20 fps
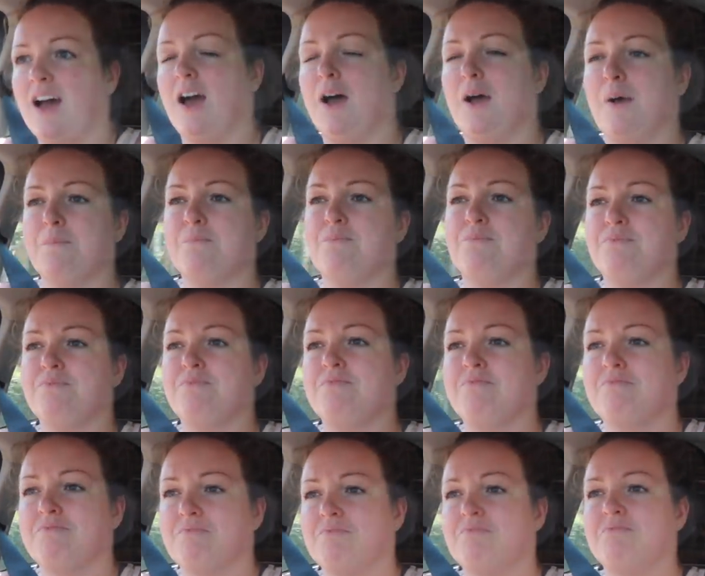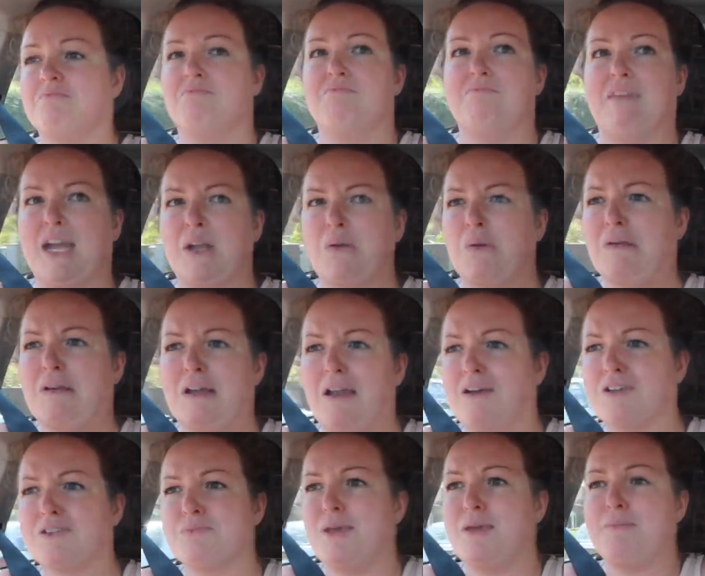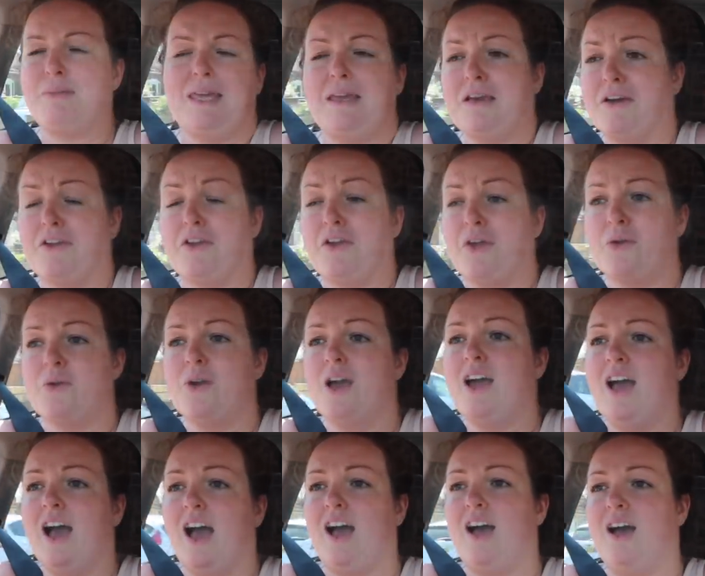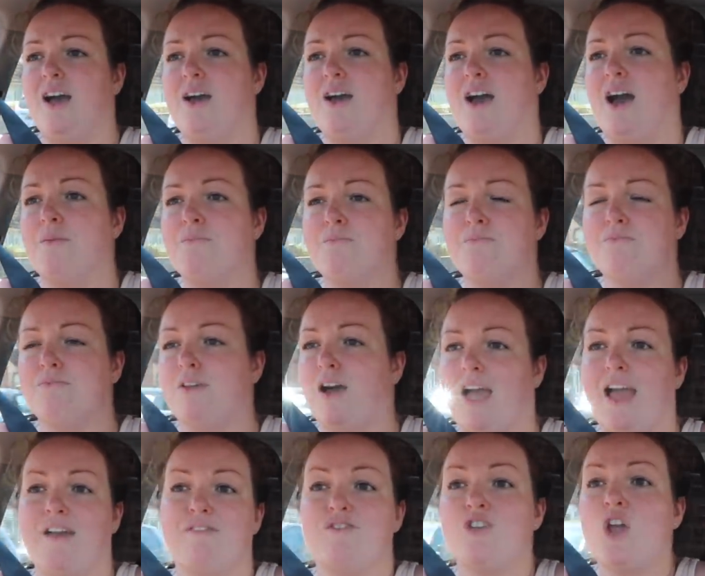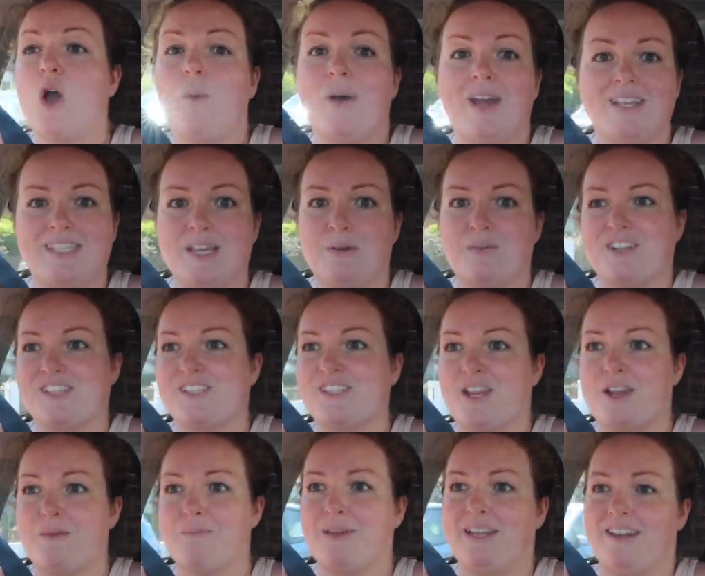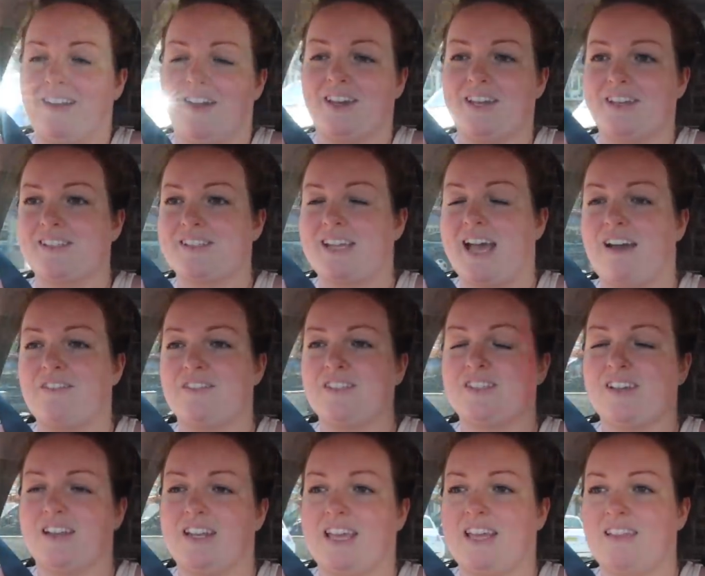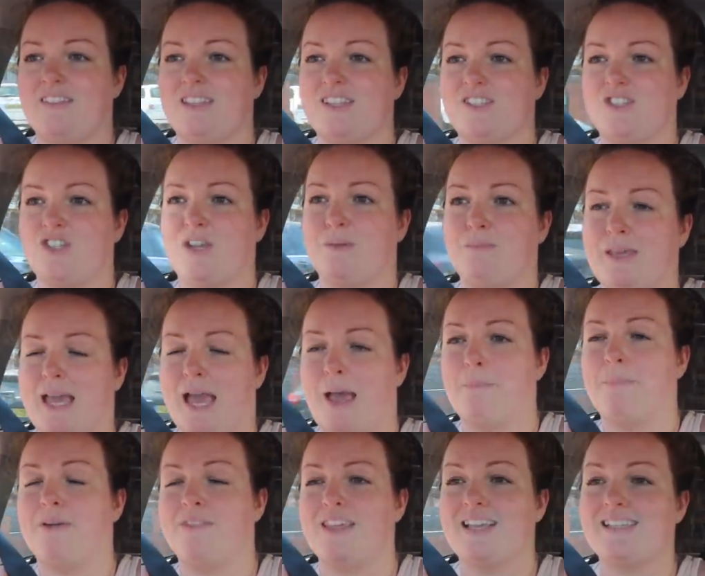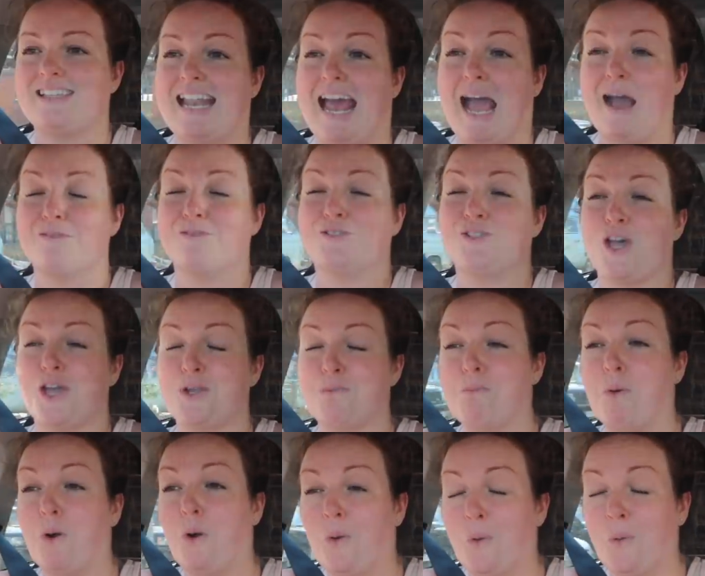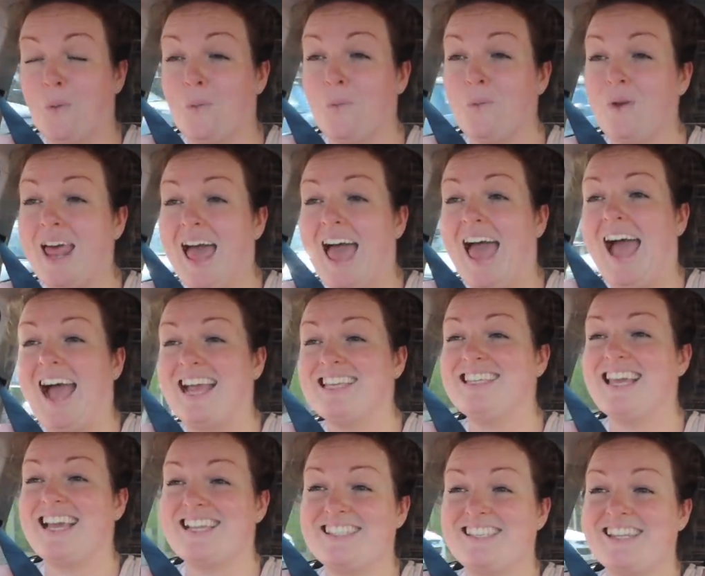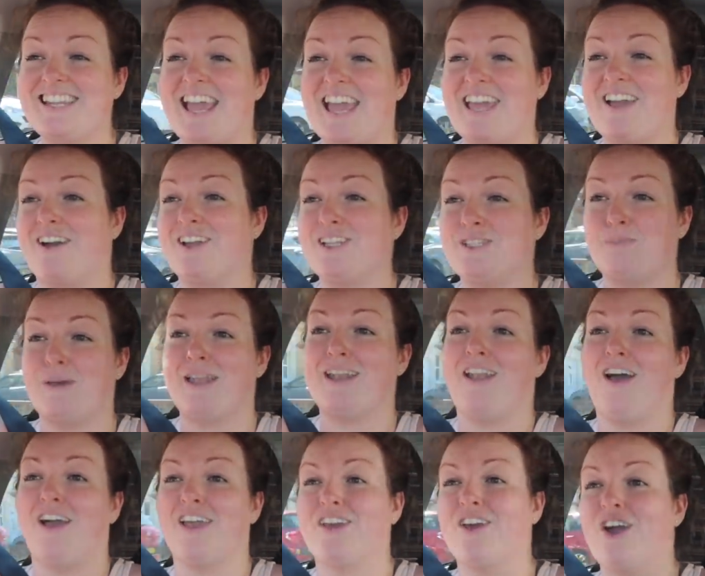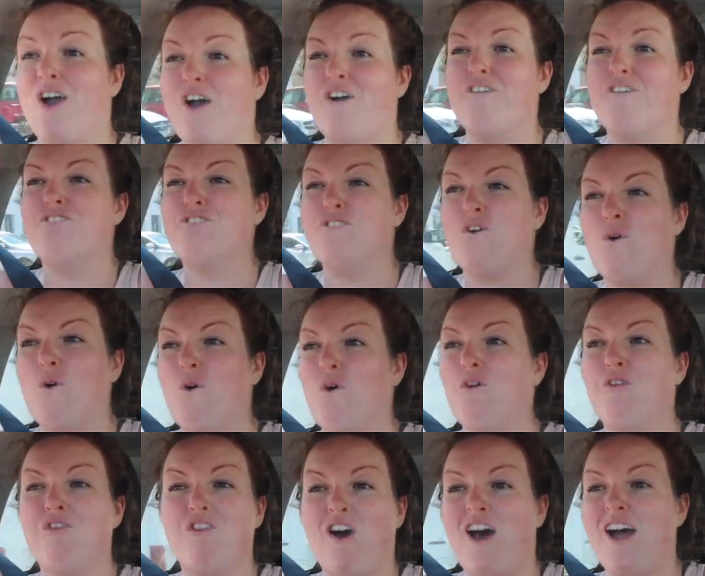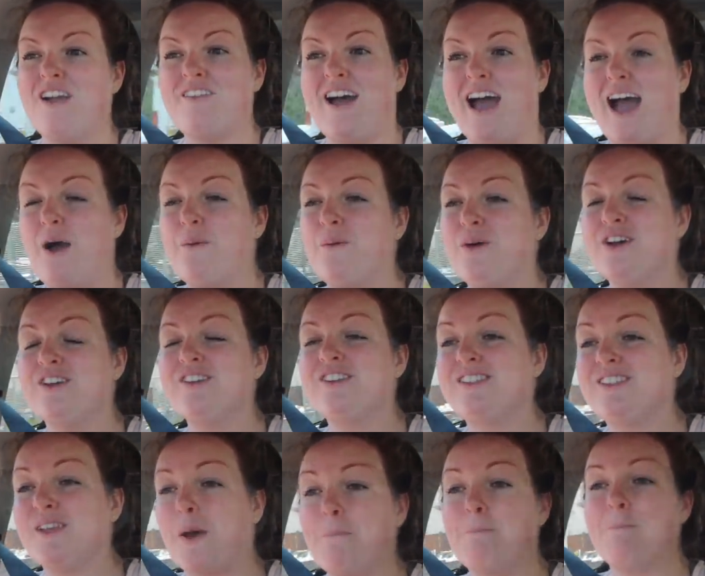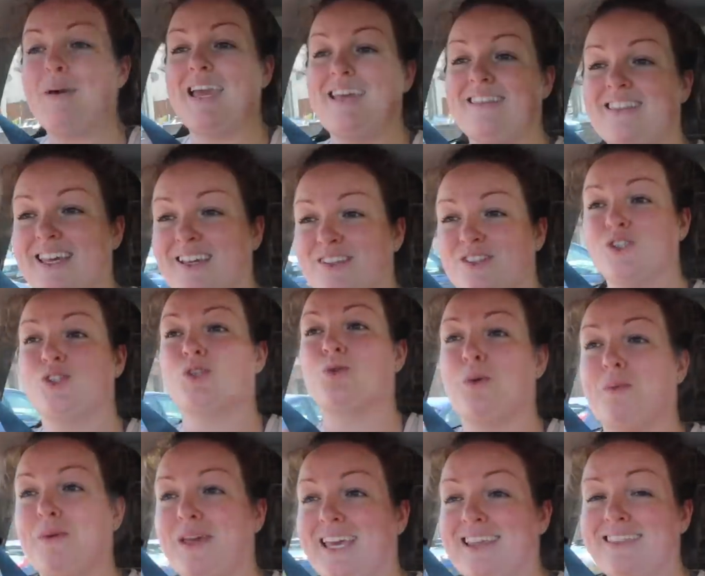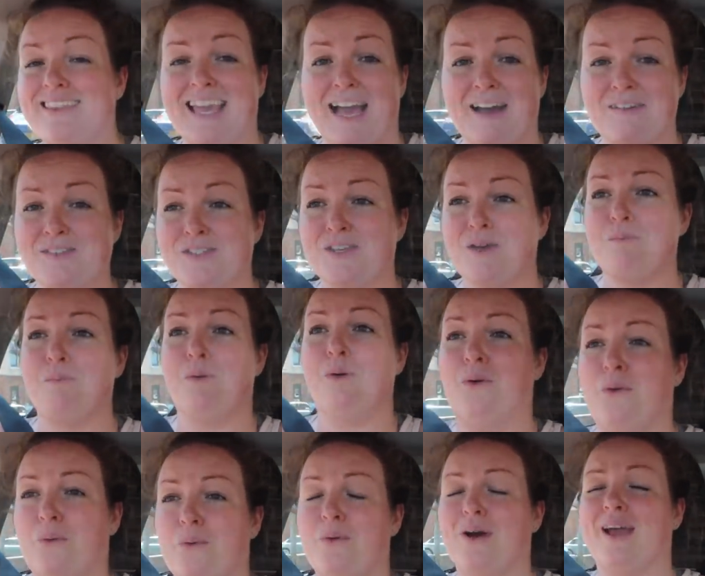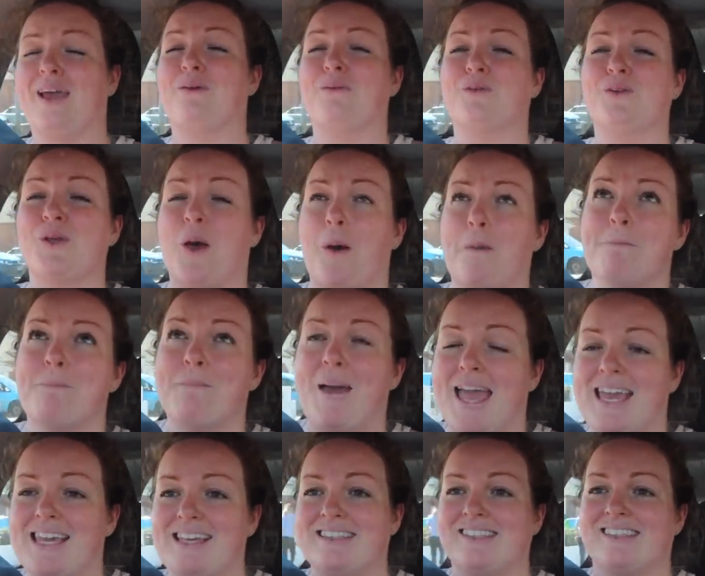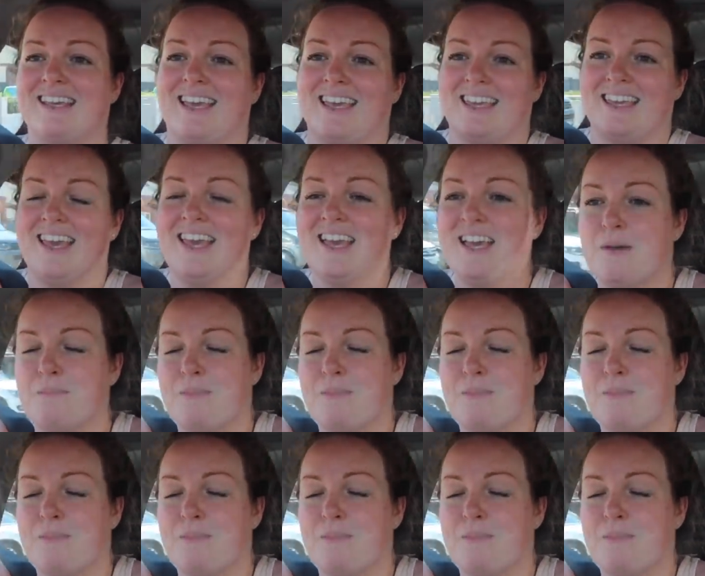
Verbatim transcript: Um, aqua class maybe, I don't know. Uh, I'm, I have no idea what it's gonna be like because I haven't done it in this gym yet, but there's an outside pool and yesterday I spent like four, five hours sunbathing and swimming in the outside pool. It was amazing.